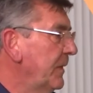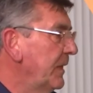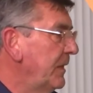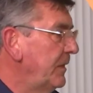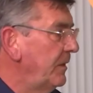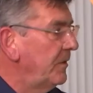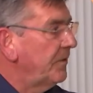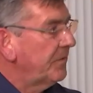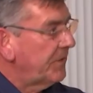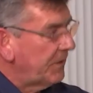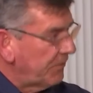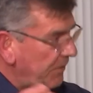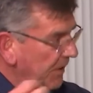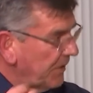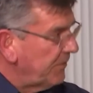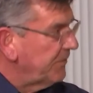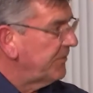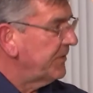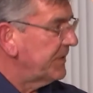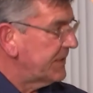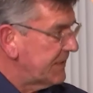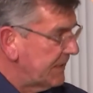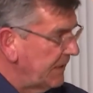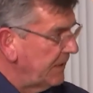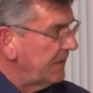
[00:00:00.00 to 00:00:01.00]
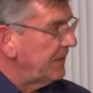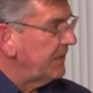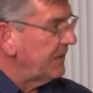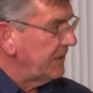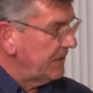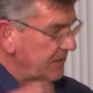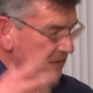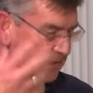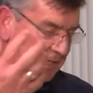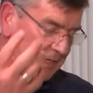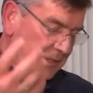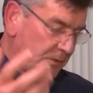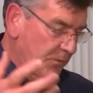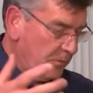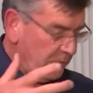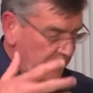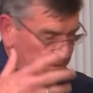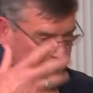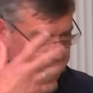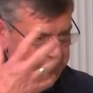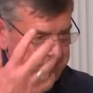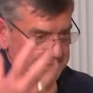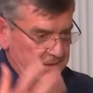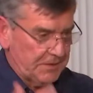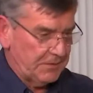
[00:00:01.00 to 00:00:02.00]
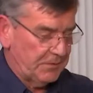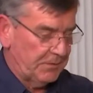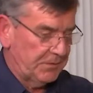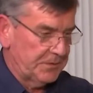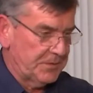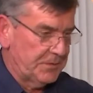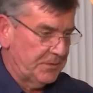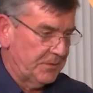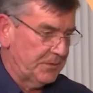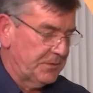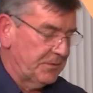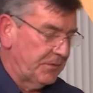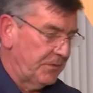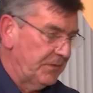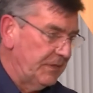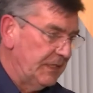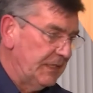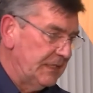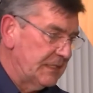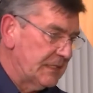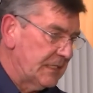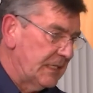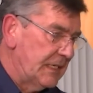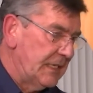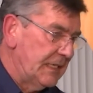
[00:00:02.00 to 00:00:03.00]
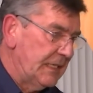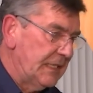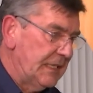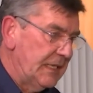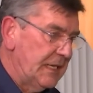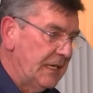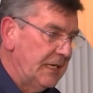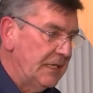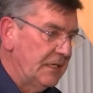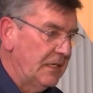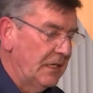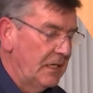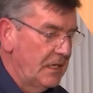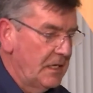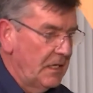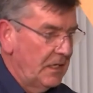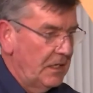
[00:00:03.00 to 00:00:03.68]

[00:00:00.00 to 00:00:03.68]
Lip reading: you know, their own facilities, headquarters and all sorts of things like that,